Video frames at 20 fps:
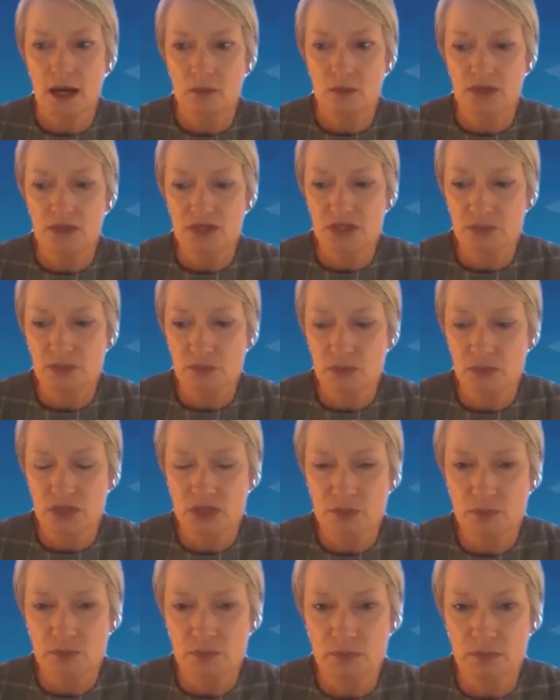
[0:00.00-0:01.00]
which
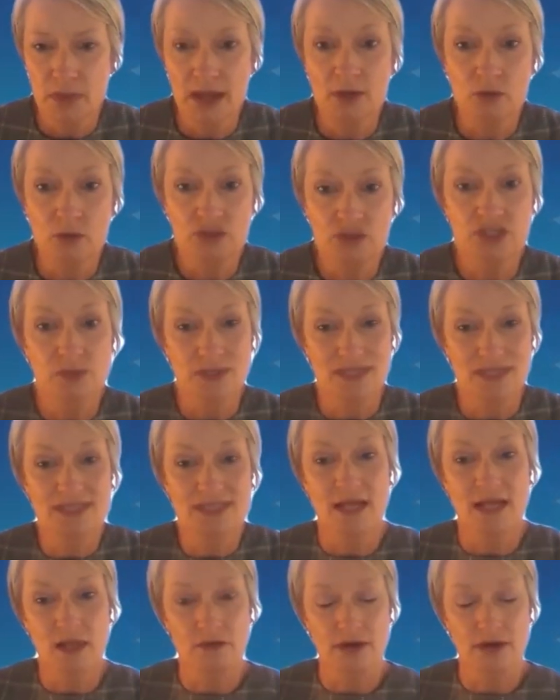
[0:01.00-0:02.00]
may also
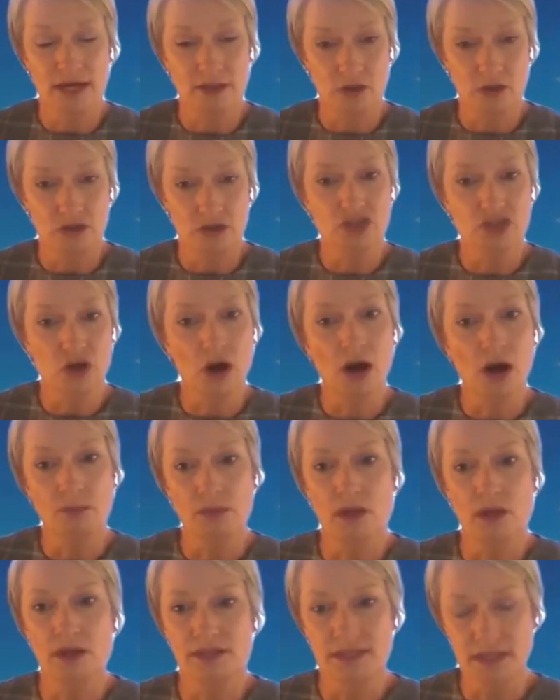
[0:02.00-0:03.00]
accelerate those
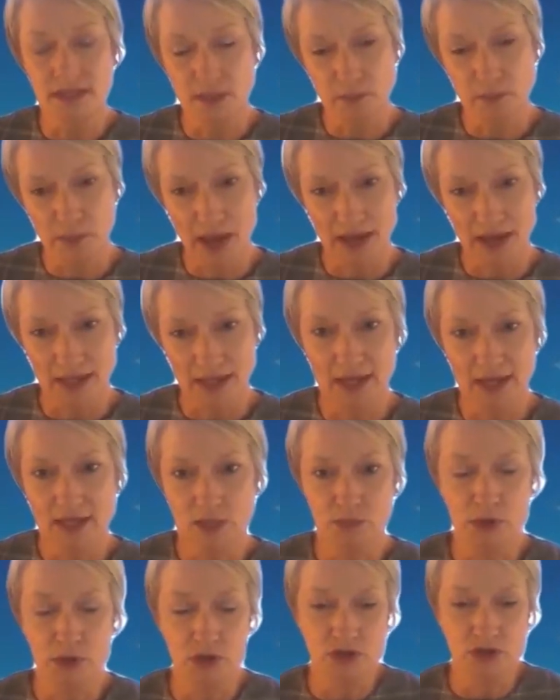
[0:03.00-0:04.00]
timelines at the back
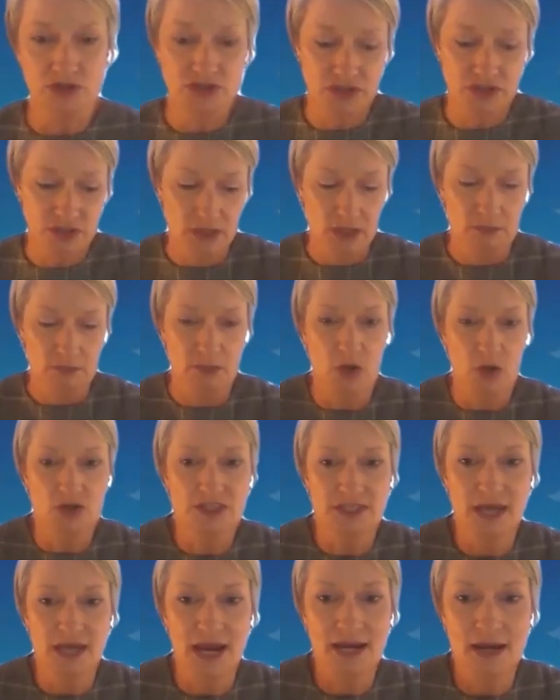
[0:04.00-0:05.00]
end post
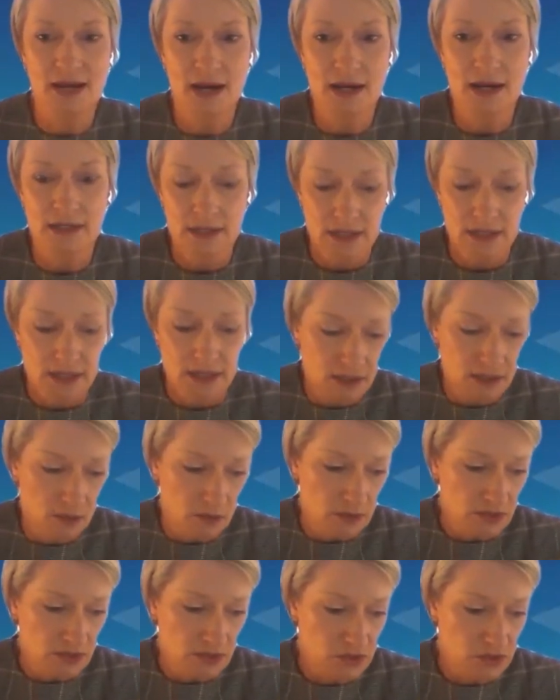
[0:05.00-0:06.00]
data in
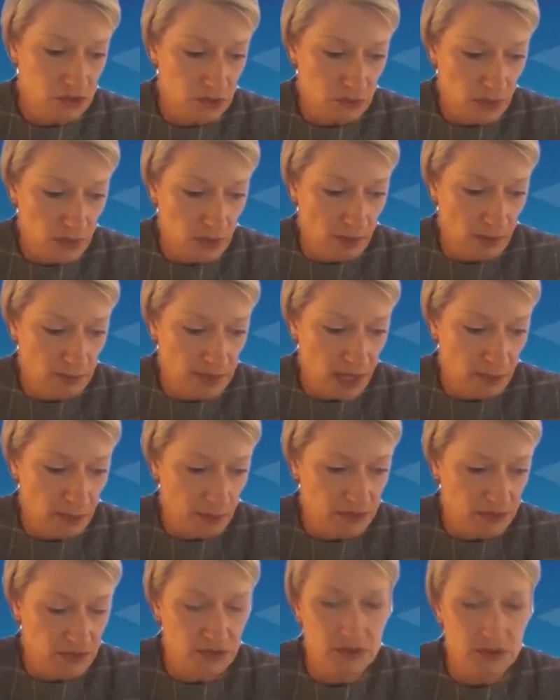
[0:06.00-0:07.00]
order to be able
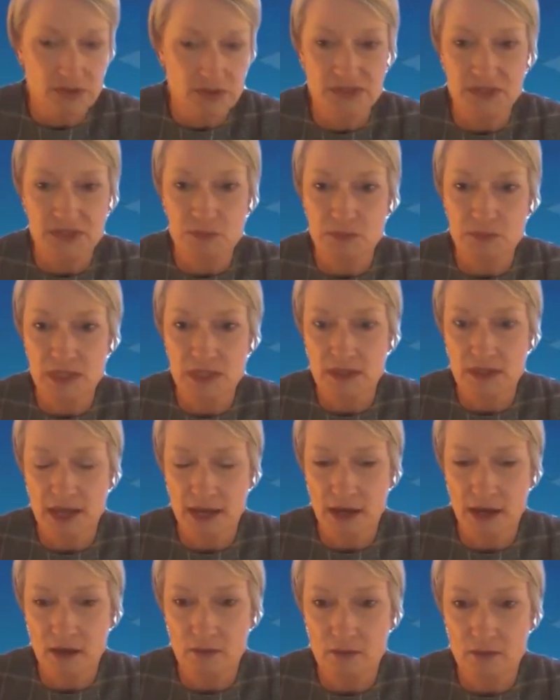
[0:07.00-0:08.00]
to submit
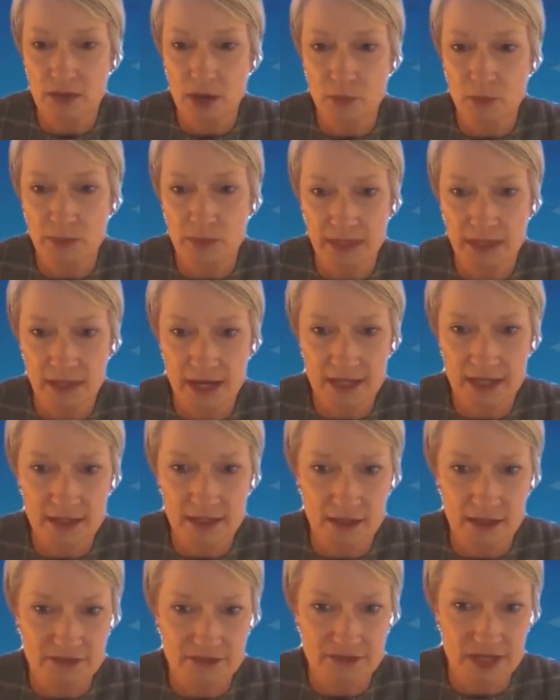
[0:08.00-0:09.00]
our BLA to
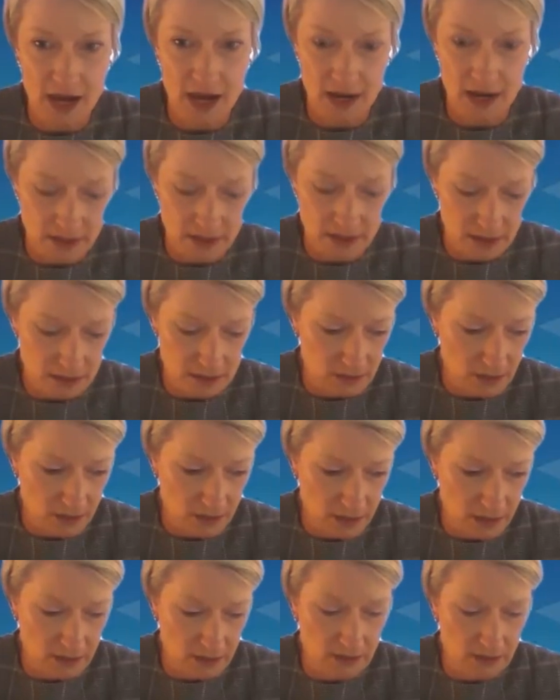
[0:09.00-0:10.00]
the FDA and
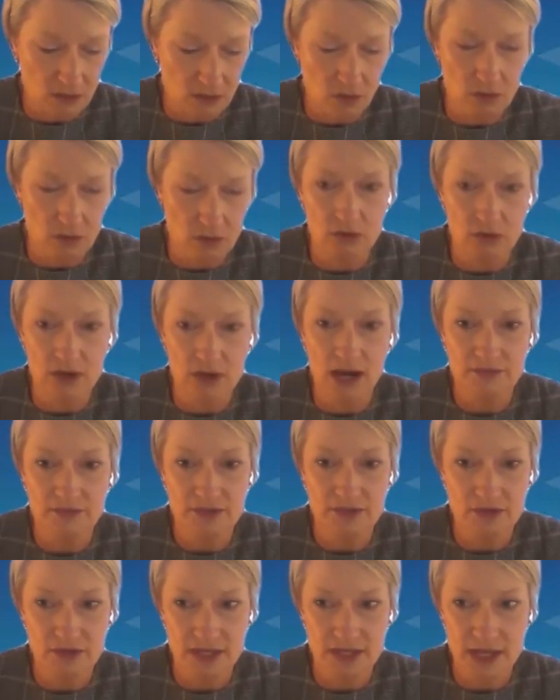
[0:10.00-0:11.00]
then not long
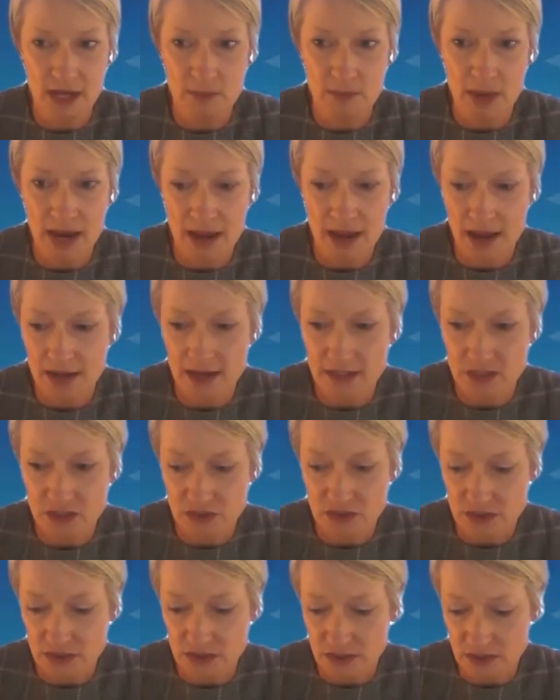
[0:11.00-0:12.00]
after the MAA
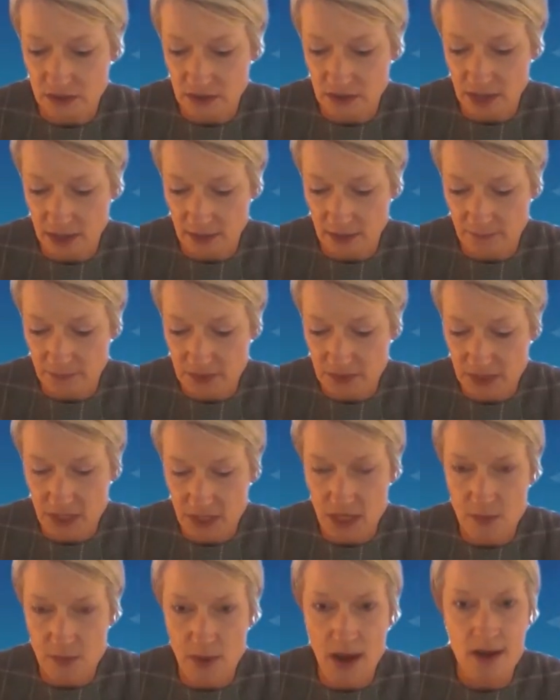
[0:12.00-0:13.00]
to
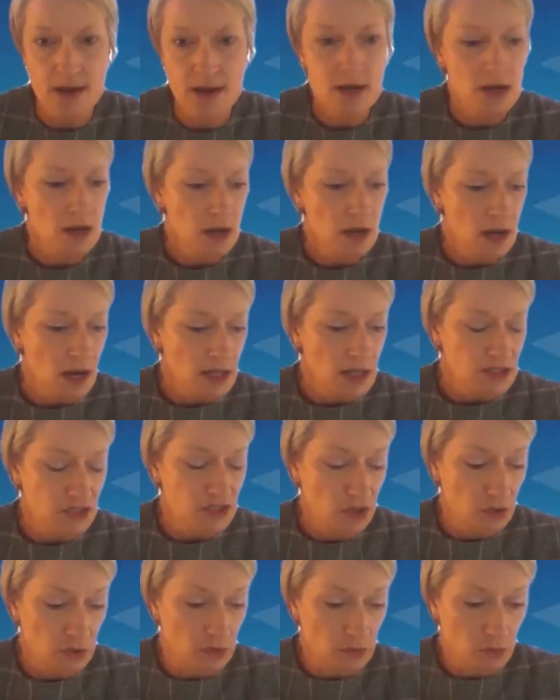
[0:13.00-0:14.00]
EMA.
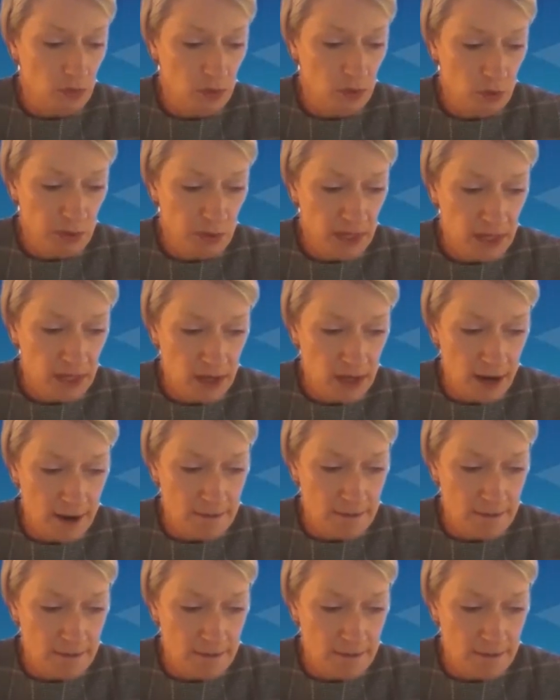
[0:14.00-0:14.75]
So we'll be